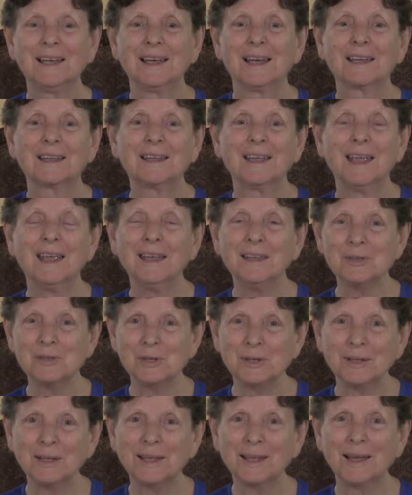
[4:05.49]

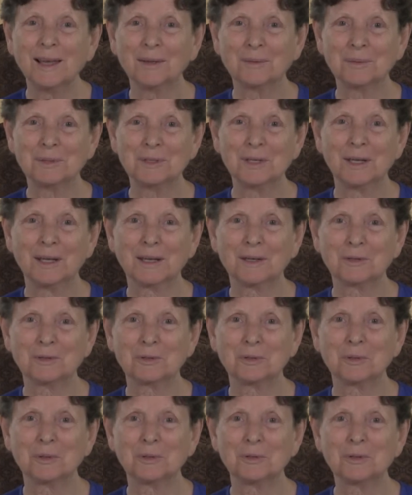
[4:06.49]
Occasionally, I would take a
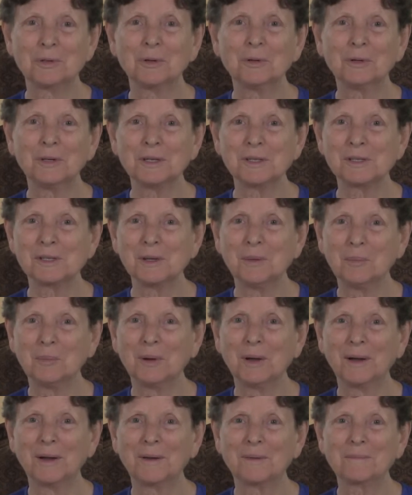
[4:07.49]
short journey
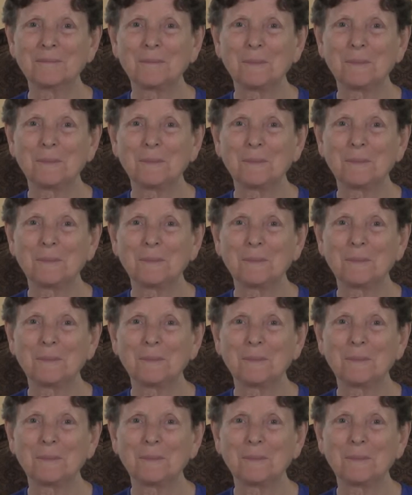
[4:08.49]
somewhere.